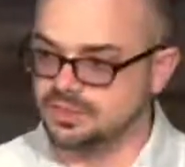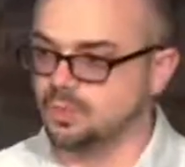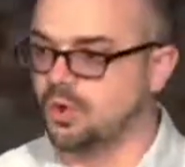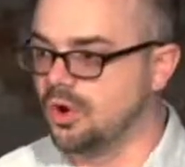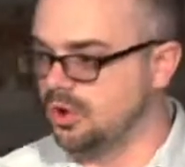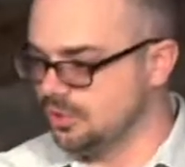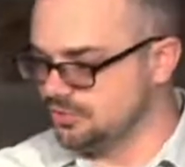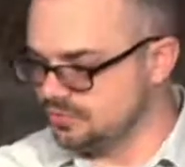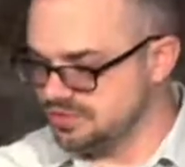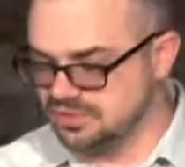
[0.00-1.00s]
The
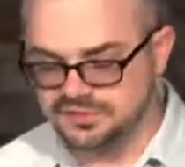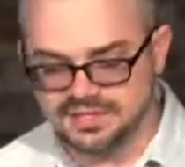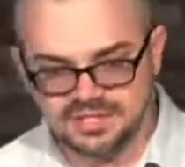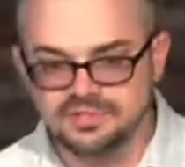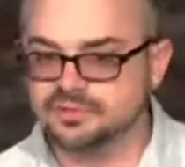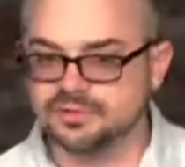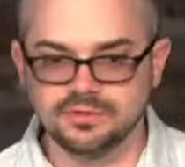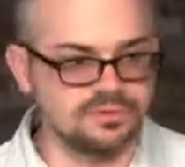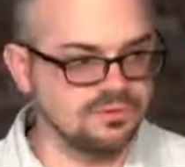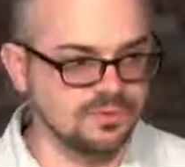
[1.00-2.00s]
walls of the cities are
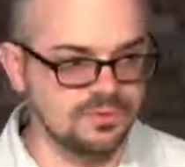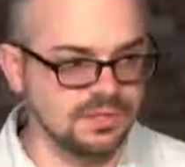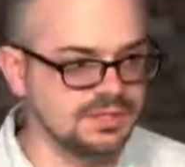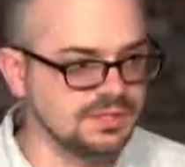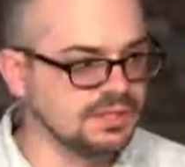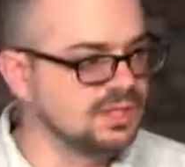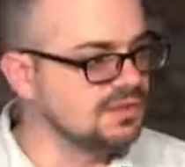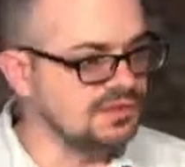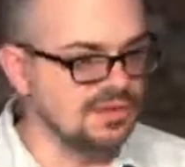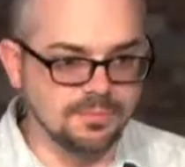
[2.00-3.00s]
destroyed.
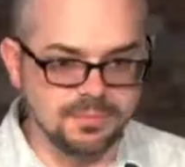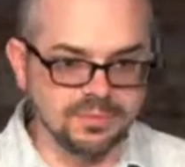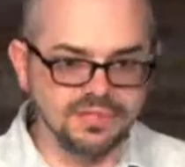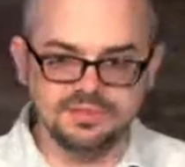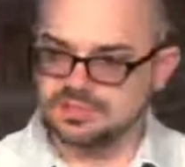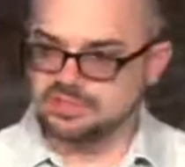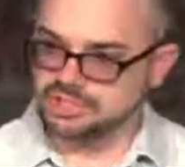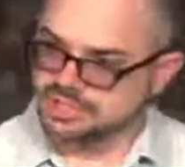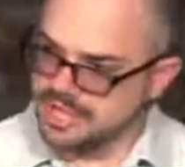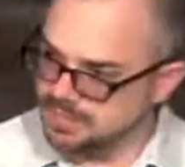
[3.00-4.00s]
The temple is in
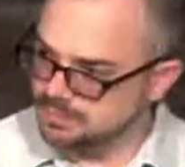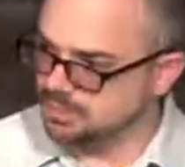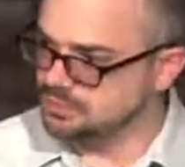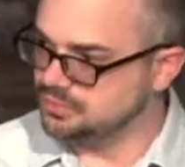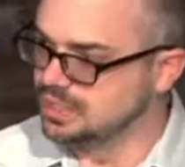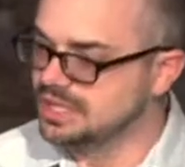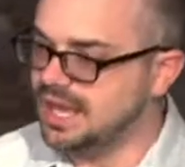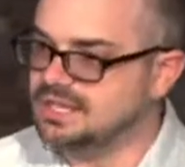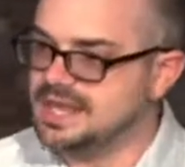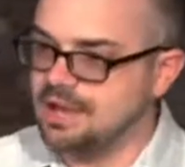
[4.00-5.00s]
shambles.
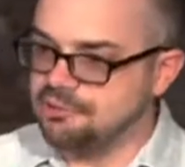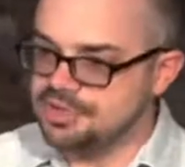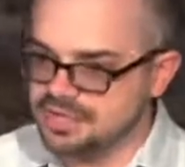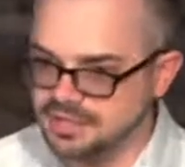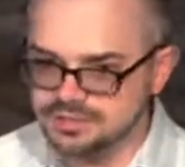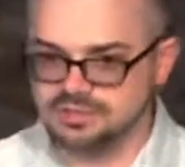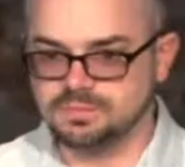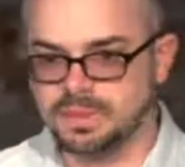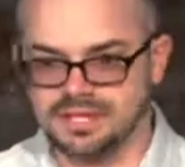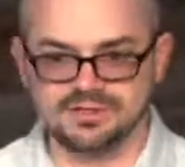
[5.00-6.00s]
And now they're
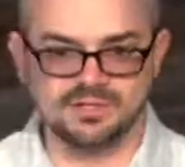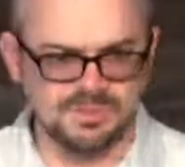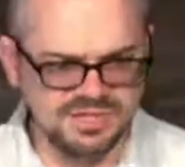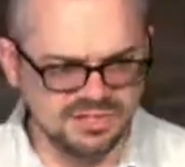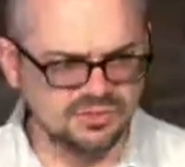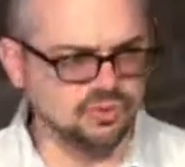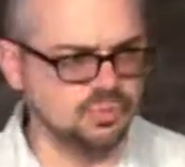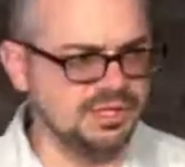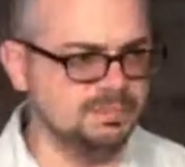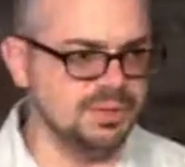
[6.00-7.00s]
expected to begin to
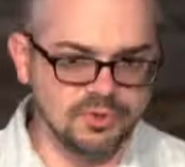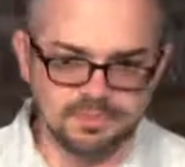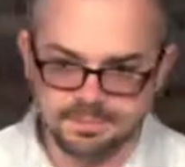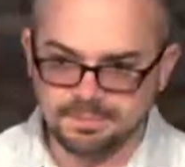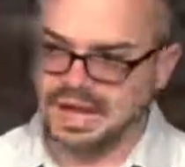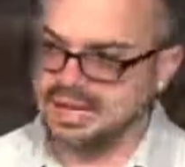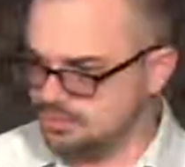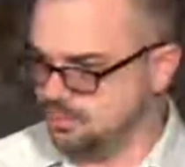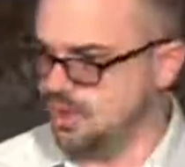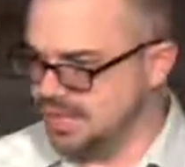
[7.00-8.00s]
rebuild. But by
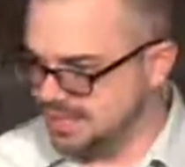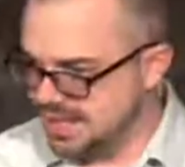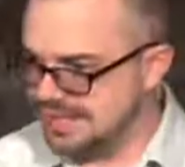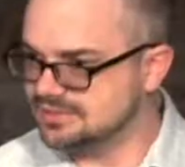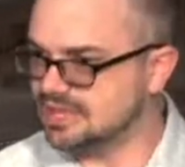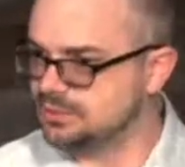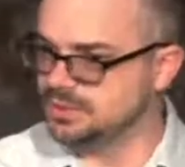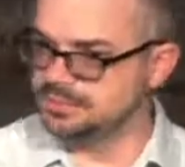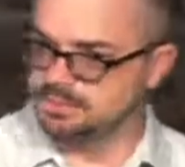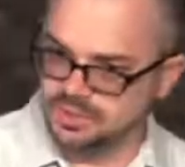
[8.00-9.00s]
the way, as they
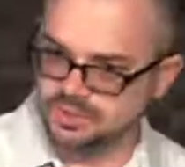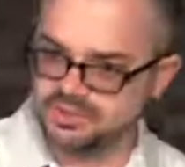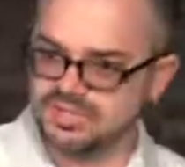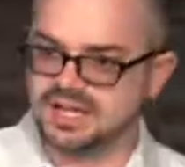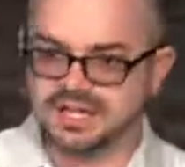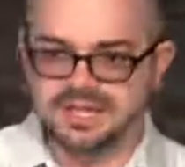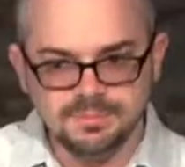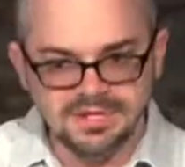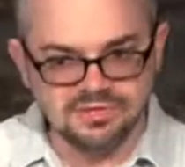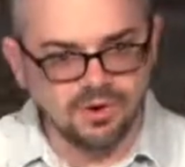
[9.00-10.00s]
rebuild, they've got
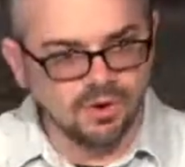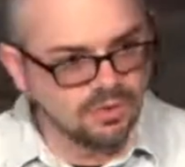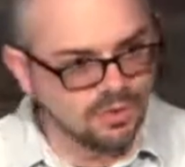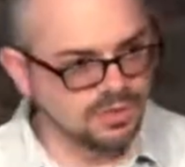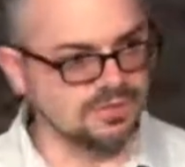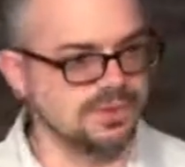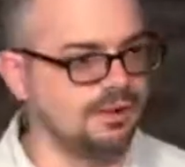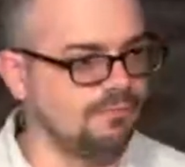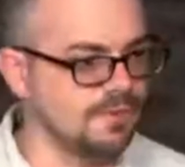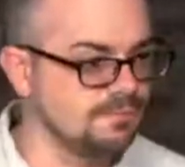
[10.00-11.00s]
enemies all
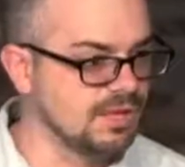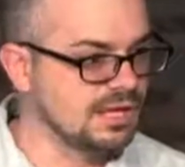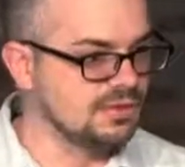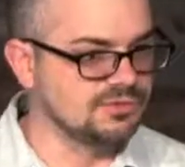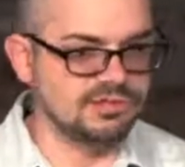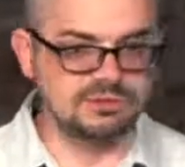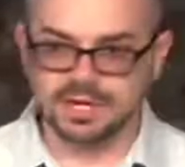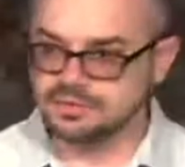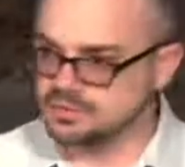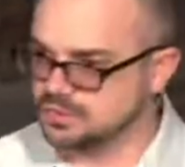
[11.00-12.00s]
around them. There's these
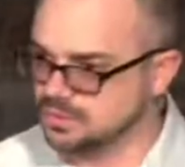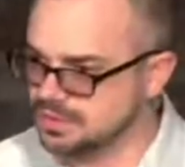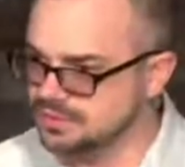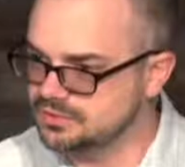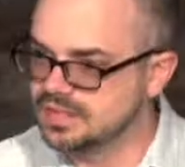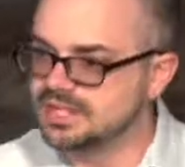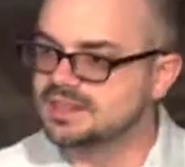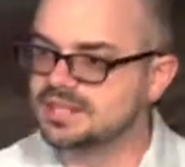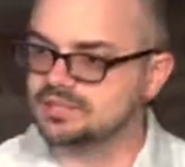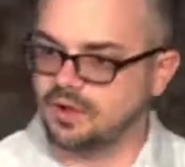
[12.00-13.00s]
great stories
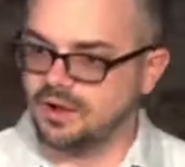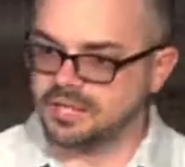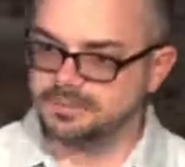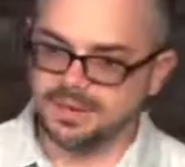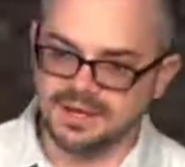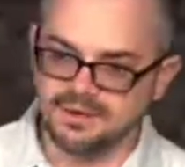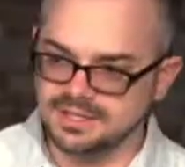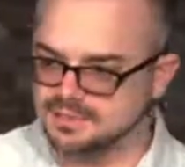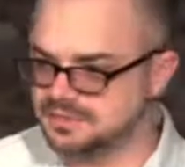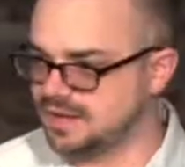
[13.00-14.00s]
that talk about
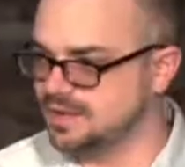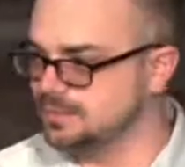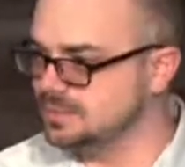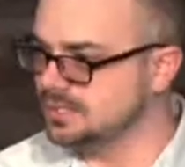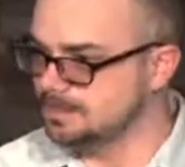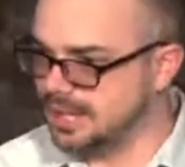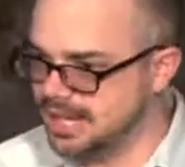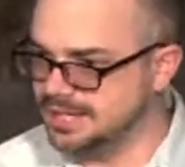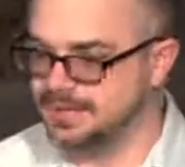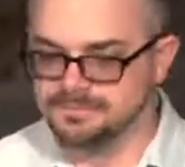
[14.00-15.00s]
in the time of
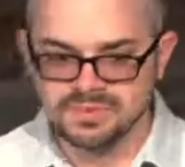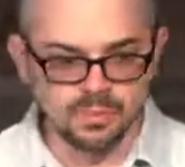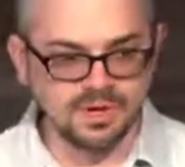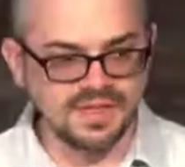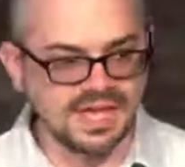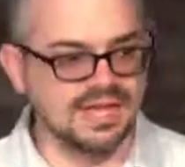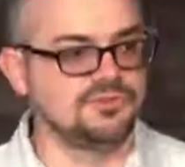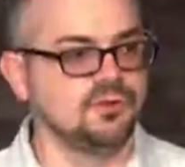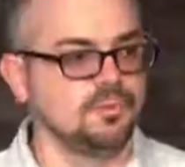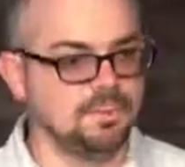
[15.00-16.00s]
Nehemiah where they
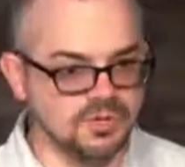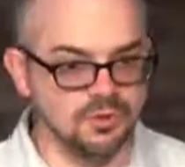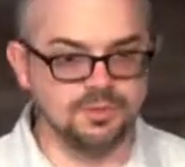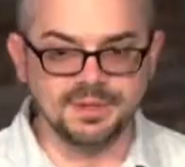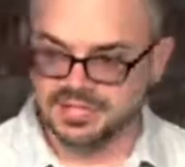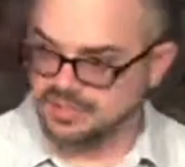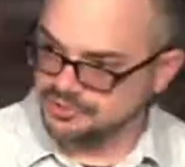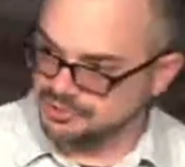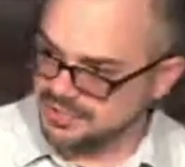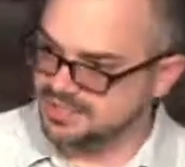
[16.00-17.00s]
had to build, but they
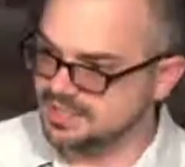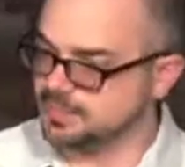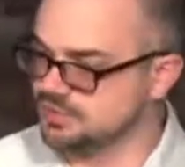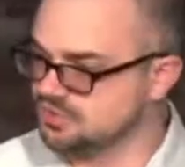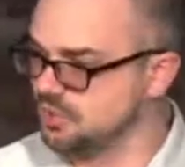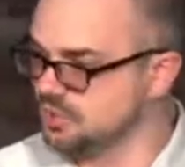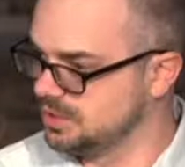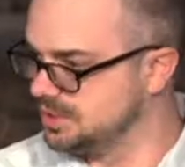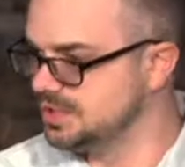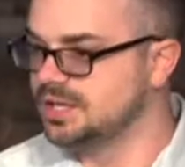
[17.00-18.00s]
also had to keep a
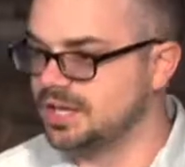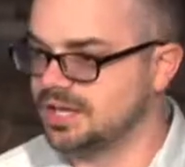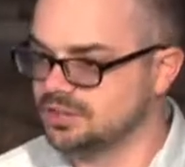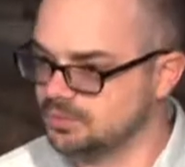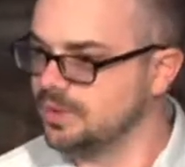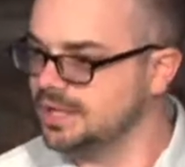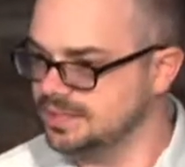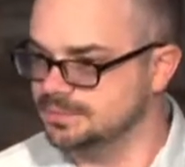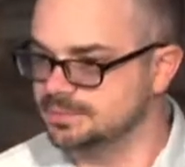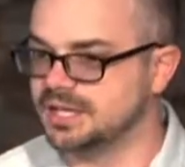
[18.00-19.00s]
sword at the
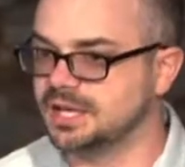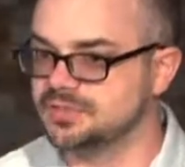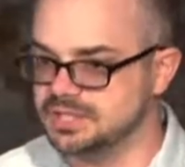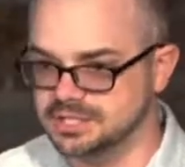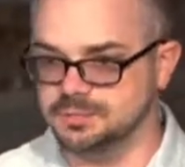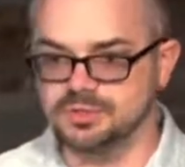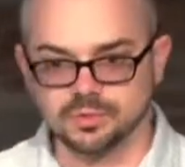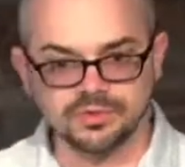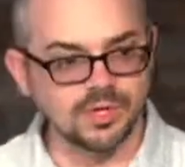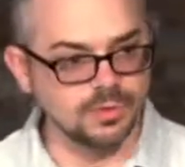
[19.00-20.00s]
ready because the enemies
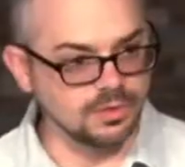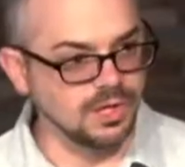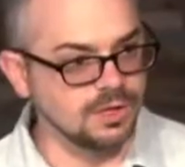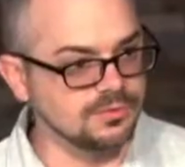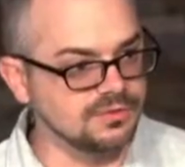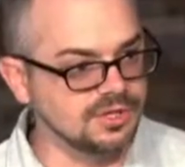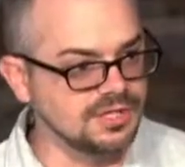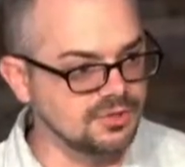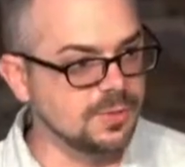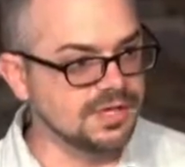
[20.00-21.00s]
were so close.
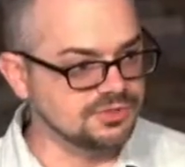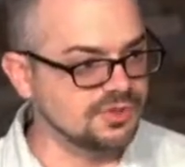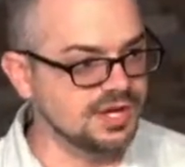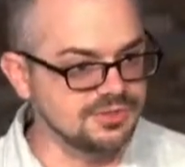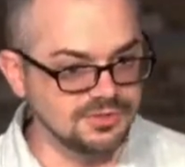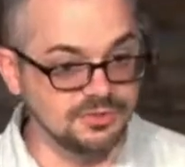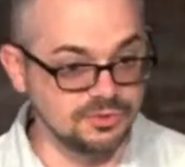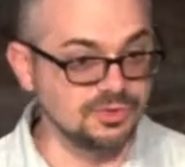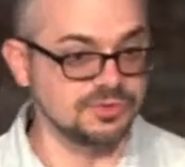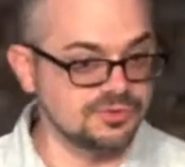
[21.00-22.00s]
Can you imagine trying to
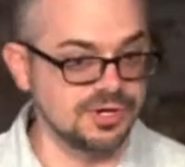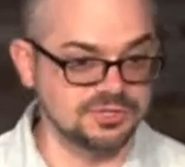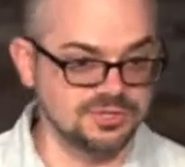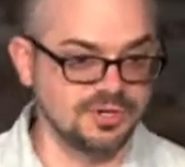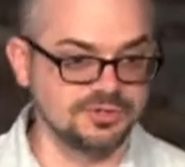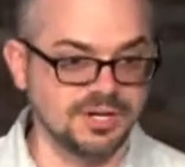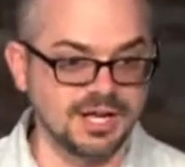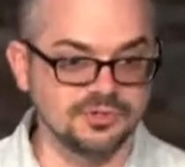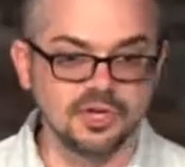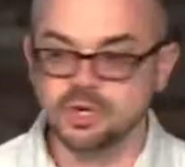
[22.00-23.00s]
do construction on your
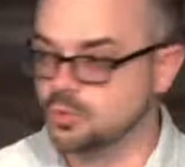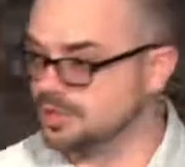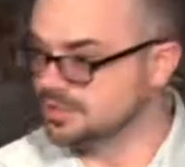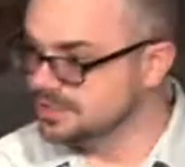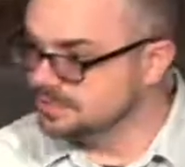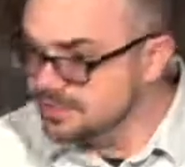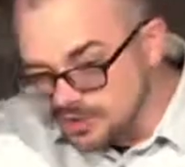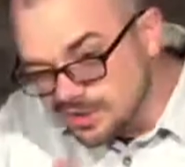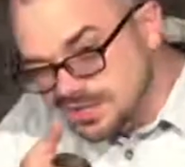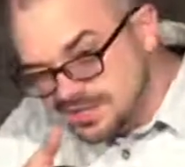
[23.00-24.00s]
house while your enemies
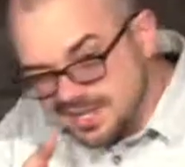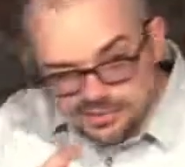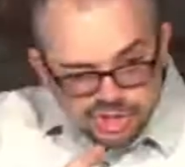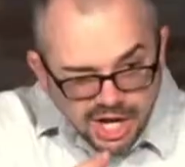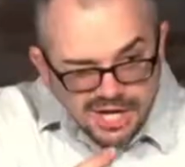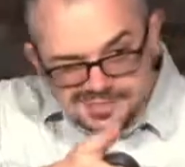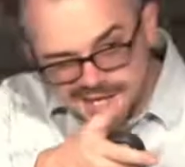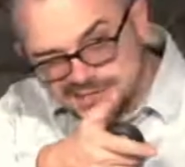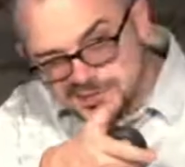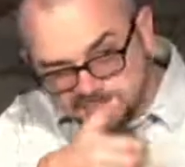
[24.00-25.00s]
are taking shots
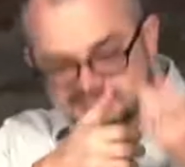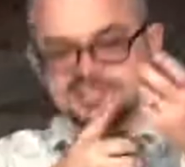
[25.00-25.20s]
at you?